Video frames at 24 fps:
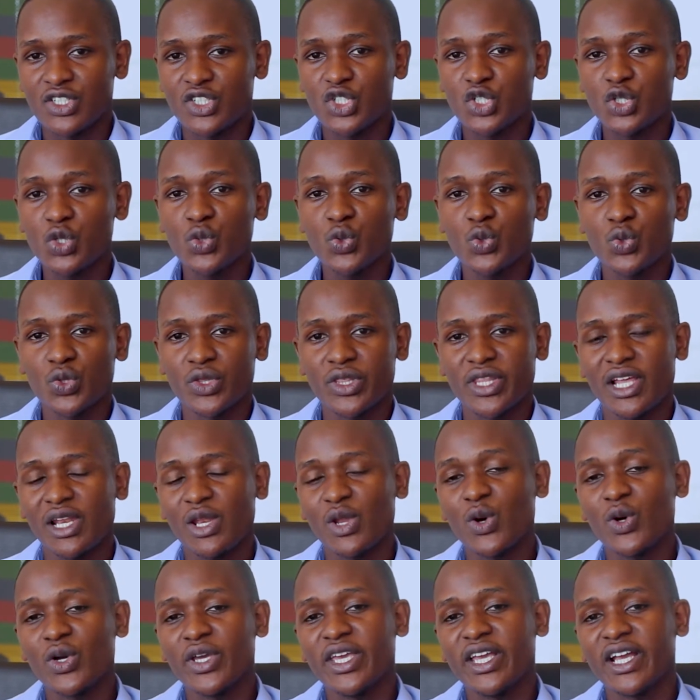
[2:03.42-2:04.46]
to the
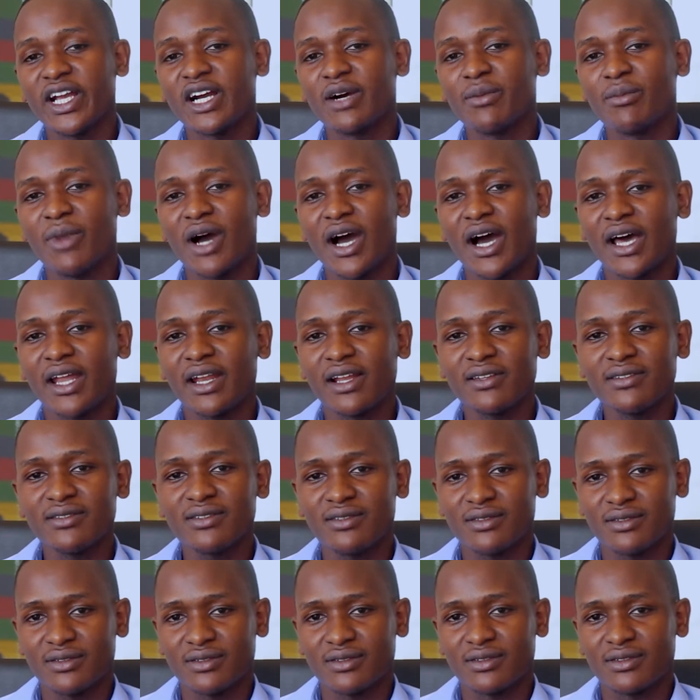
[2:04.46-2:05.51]
low-income
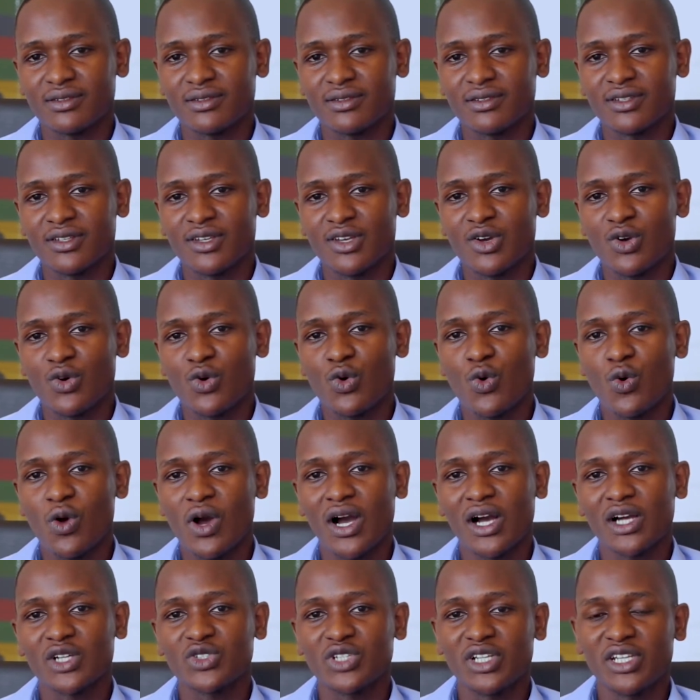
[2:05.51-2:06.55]
earners who
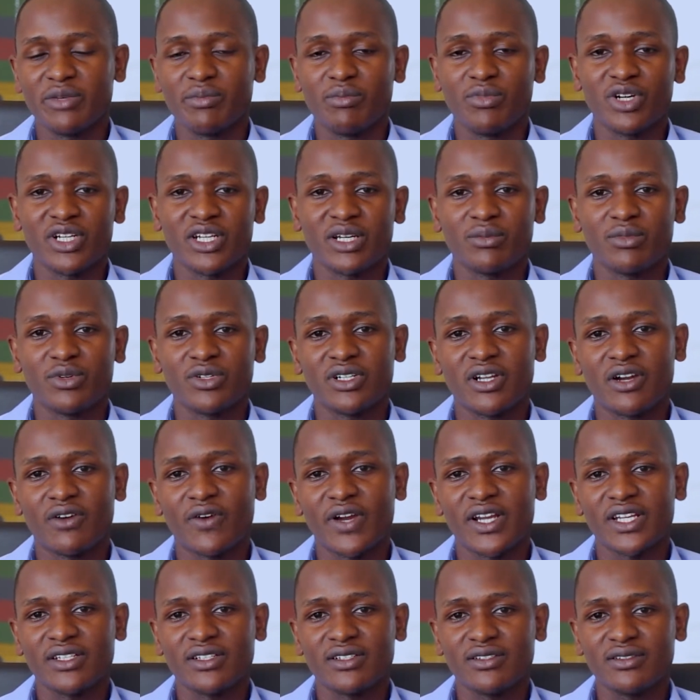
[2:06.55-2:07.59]
are actually border
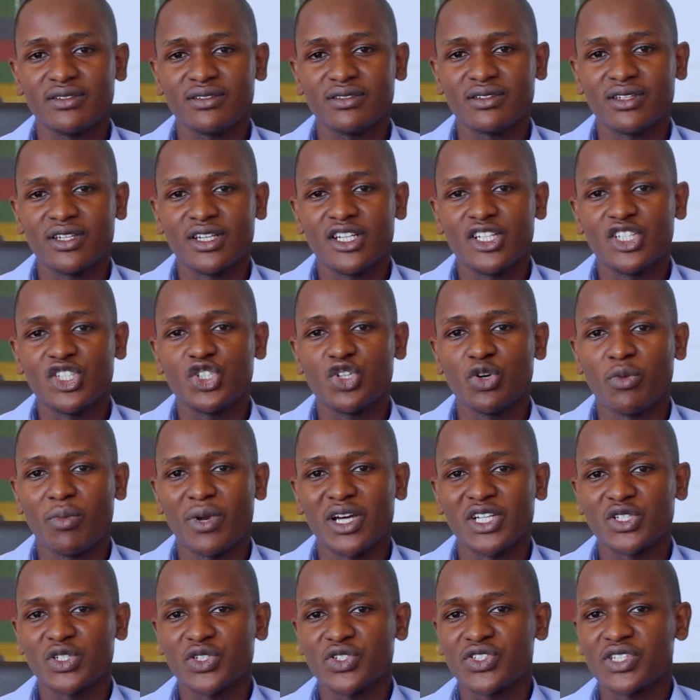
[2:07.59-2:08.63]
riders,
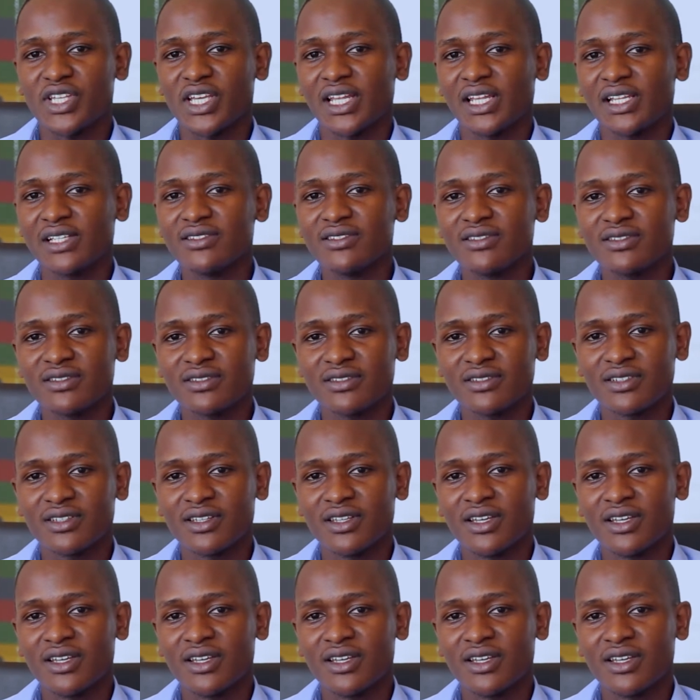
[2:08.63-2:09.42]
tomato sellers,